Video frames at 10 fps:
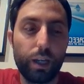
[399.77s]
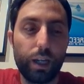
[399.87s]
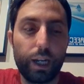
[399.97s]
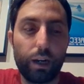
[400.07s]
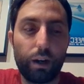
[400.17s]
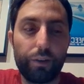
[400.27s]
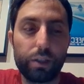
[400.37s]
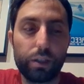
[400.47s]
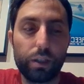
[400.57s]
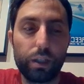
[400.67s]
Now,
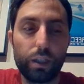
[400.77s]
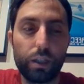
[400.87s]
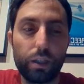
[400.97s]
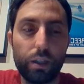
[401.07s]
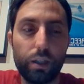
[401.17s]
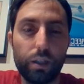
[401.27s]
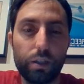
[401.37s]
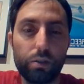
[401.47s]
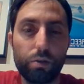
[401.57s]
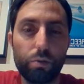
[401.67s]
obviously,
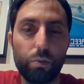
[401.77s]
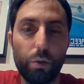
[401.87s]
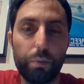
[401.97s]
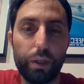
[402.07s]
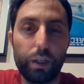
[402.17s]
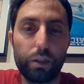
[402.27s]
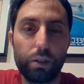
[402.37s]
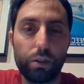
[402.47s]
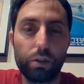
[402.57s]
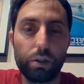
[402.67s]
this won't be
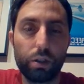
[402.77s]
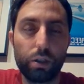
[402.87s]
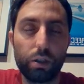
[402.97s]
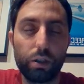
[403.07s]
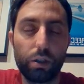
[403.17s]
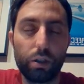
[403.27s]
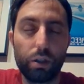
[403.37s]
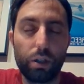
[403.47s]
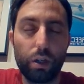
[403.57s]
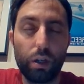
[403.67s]
until turn
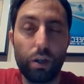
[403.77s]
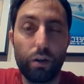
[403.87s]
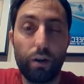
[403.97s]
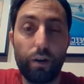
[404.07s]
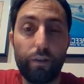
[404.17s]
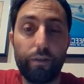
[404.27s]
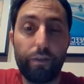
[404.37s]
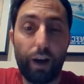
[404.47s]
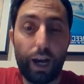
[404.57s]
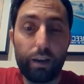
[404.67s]

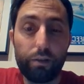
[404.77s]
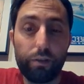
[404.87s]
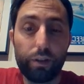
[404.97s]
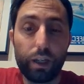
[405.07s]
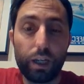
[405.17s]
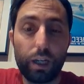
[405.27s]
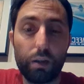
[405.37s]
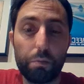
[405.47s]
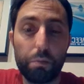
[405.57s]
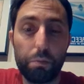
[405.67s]
5,
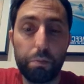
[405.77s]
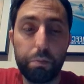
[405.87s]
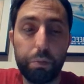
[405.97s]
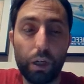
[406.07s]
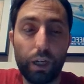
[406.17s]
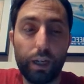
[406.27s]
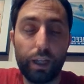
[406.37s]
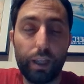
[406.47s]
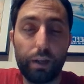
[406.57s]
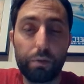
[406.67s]
and
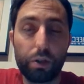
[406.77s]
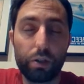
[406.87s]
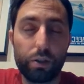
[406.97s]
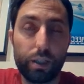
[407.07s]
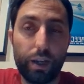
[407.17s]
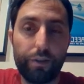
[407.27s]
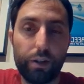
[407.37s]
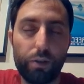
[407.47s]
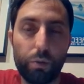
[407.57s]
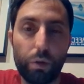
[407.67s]
then turn 7
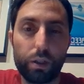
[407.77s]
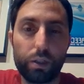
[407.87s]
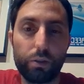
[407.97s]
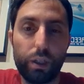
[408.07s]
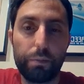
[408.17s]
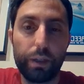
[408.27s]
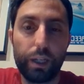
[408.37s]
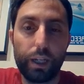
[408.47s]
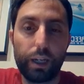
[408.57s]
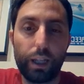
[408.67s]
if you want to keep the
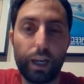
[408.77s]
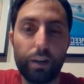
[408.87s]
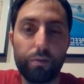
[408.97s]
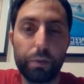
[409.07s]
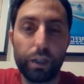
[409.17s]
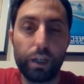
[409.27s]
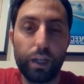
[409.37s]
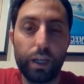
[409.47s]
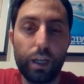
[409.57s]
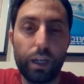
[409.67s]
Gideon alive. But
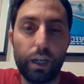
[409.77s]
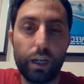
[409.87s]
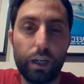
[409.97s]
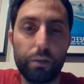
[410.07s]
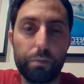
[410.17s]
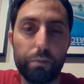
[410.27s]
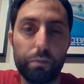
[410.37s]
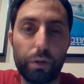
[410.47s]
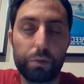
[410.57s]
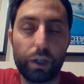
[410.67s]
I'm
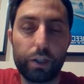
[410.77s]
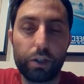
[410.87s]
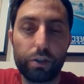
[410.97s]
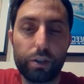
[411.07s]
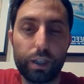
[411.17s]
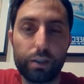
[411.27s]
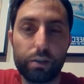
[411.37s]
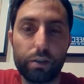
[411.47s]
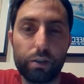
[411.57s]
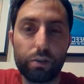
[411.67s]
sorry, turn
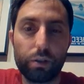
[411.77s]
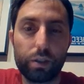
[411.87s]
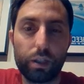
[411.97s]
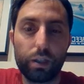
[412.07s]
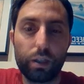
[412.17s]
6. So let's see.